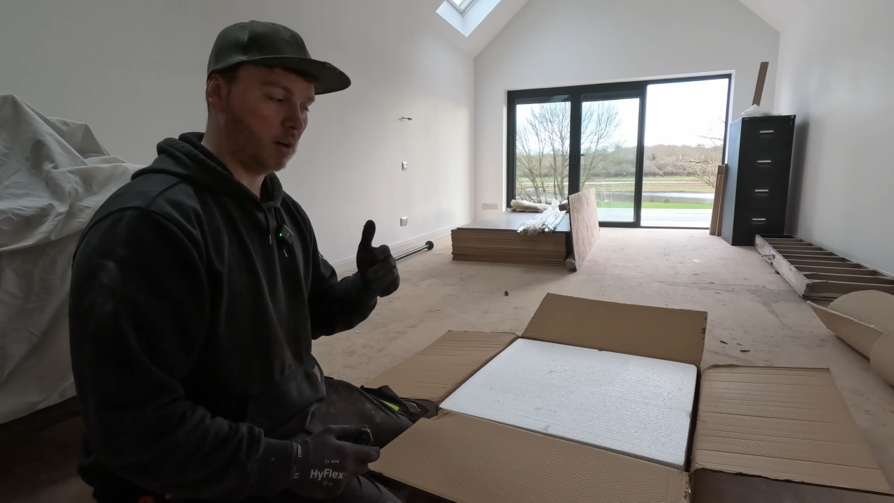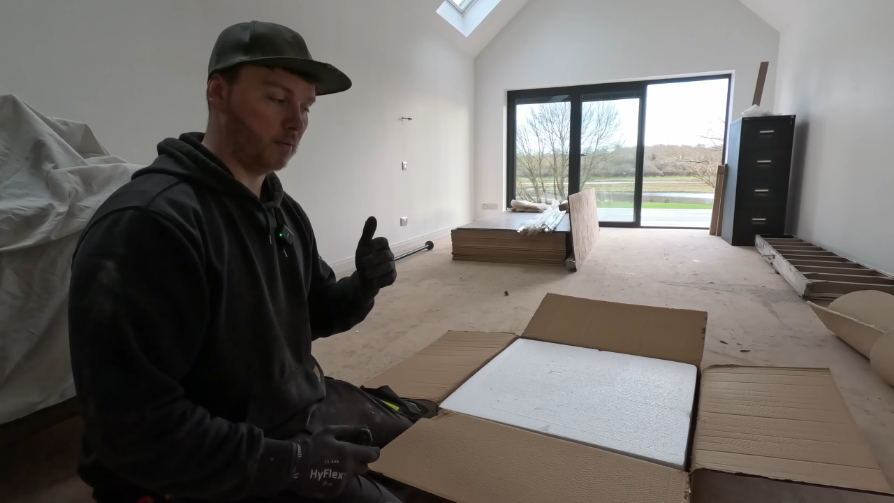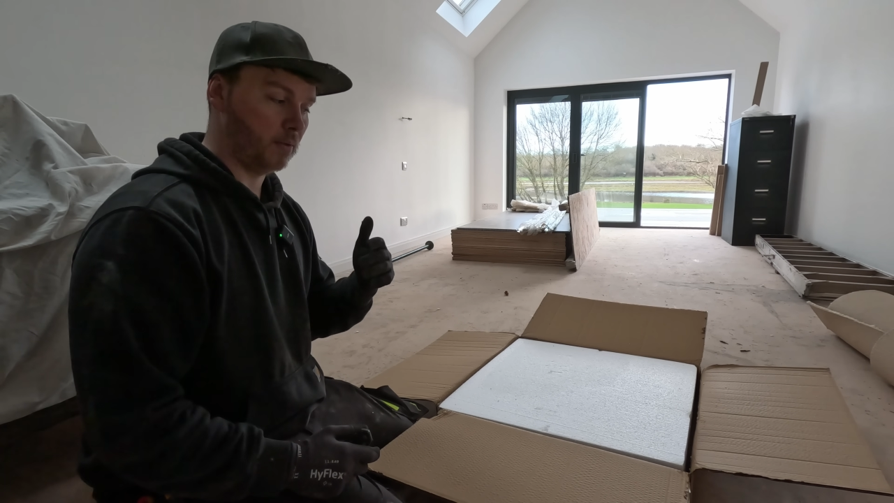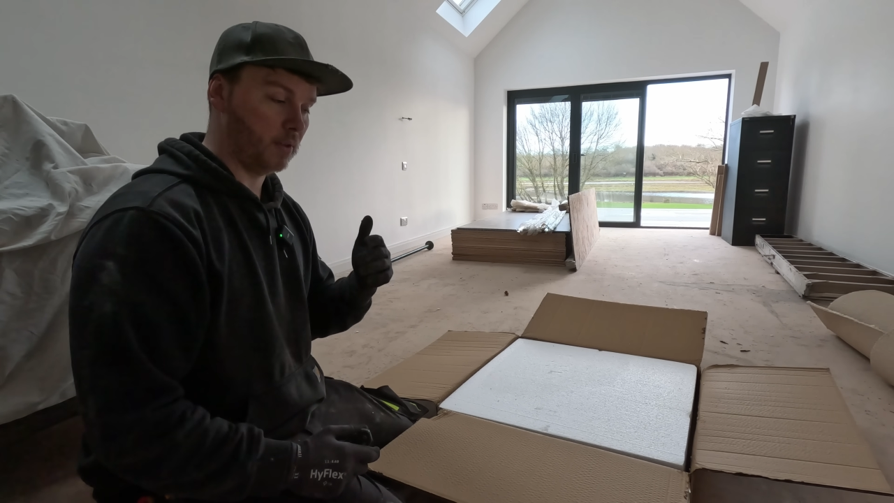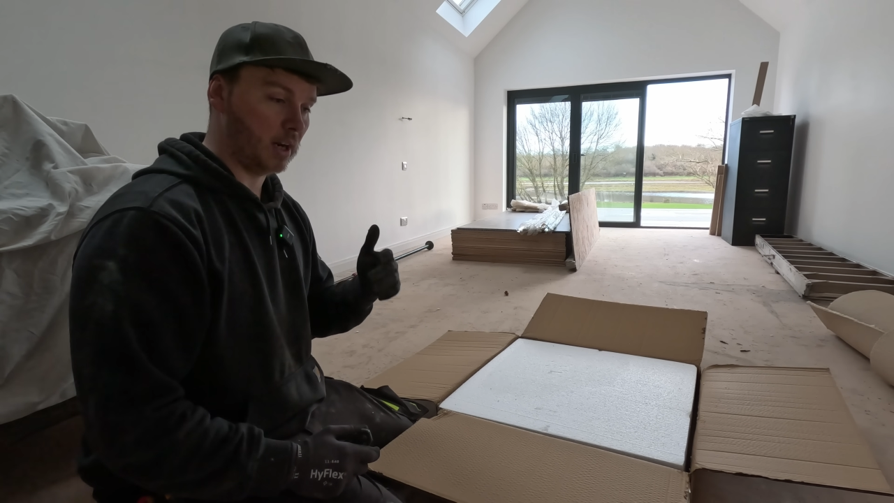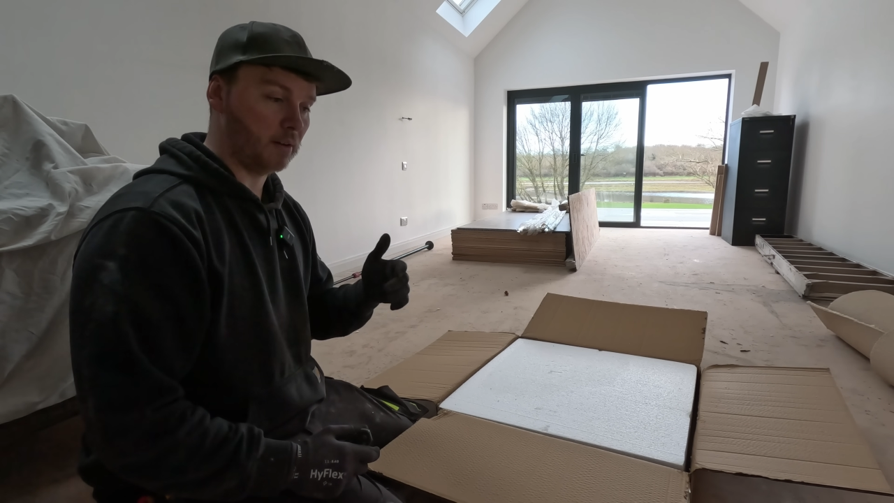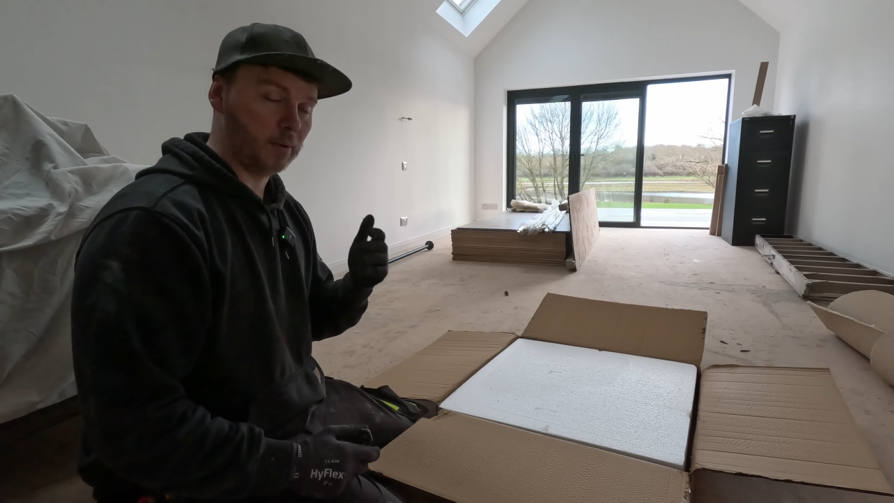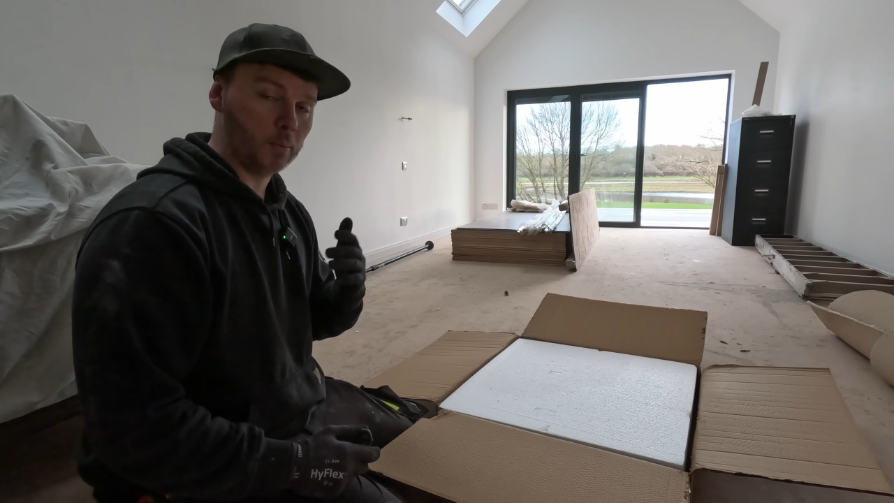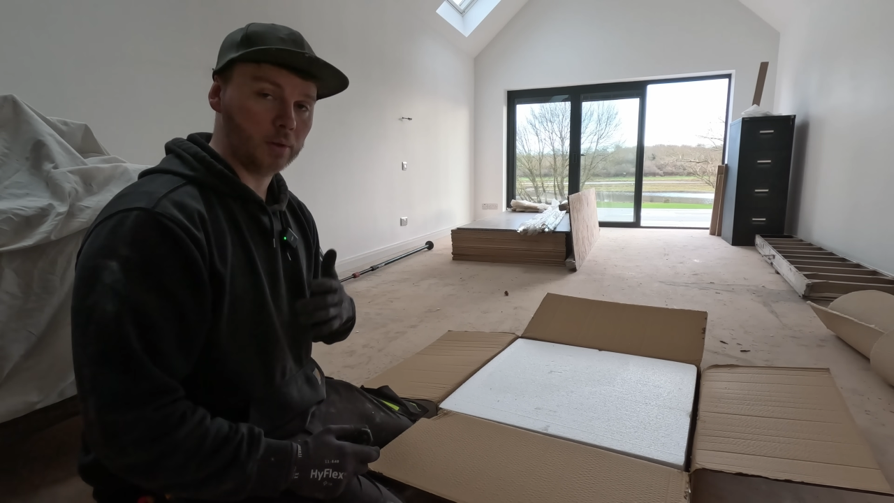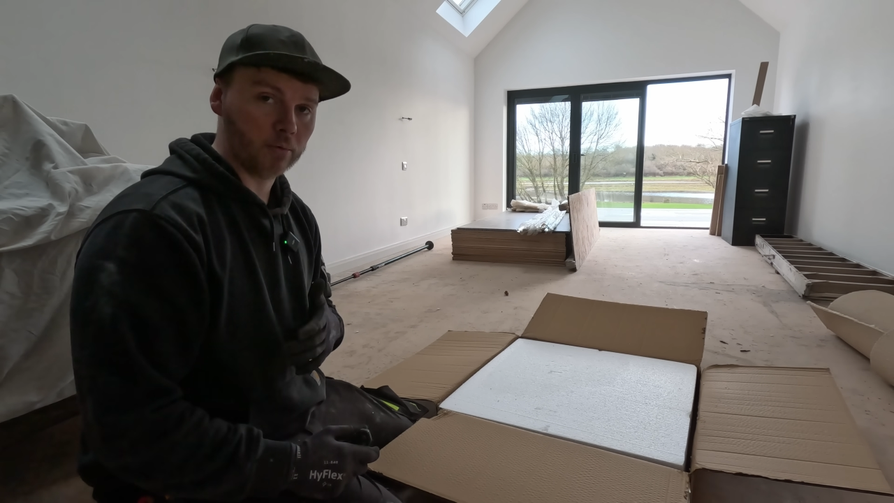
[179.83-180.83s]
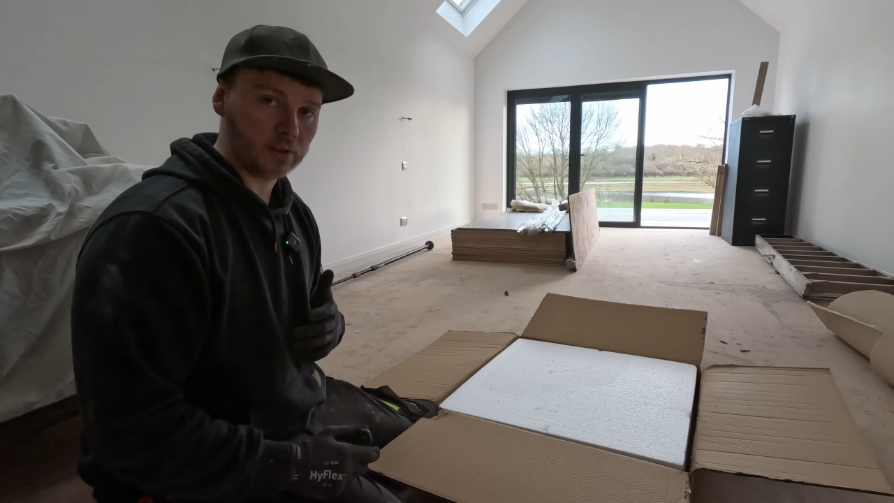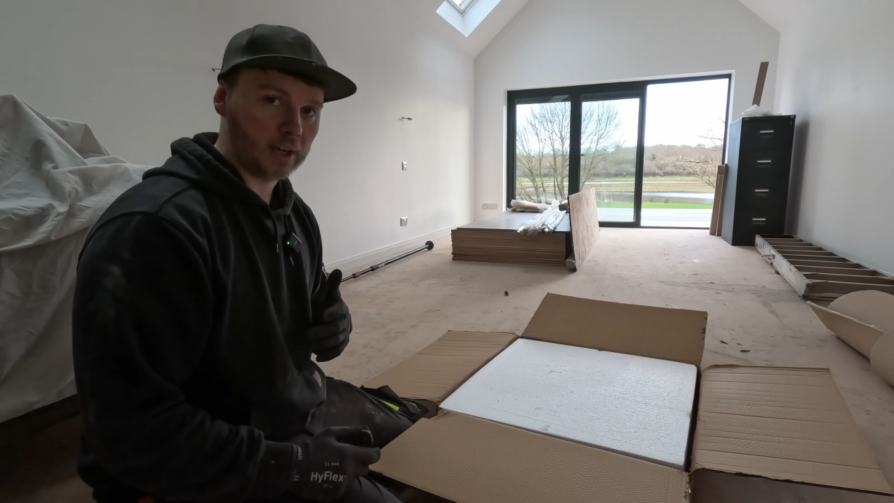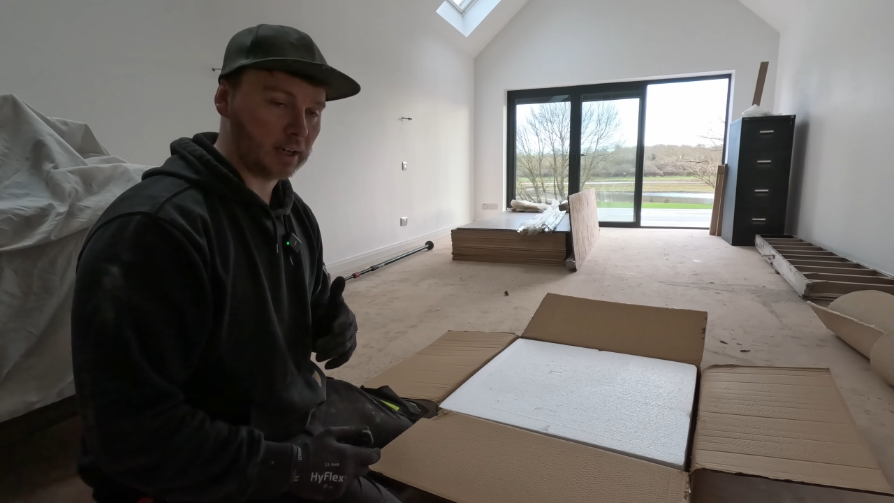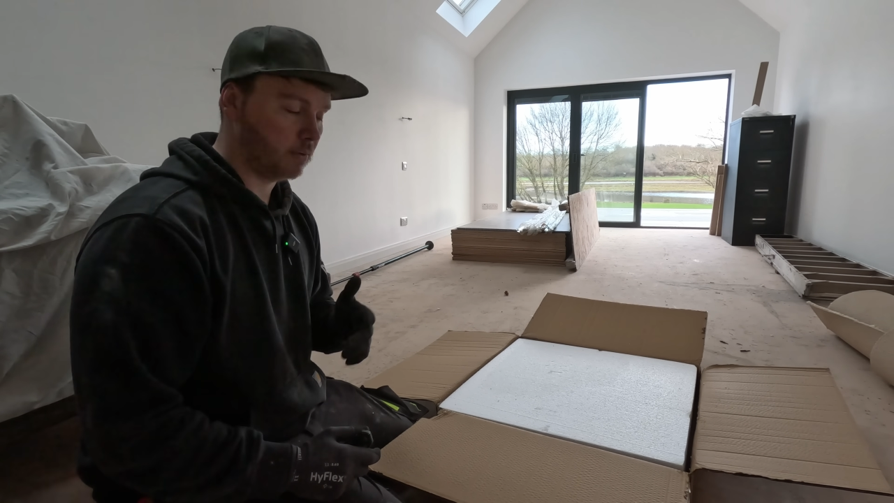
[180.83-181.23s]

of the light fitting with the rucksack.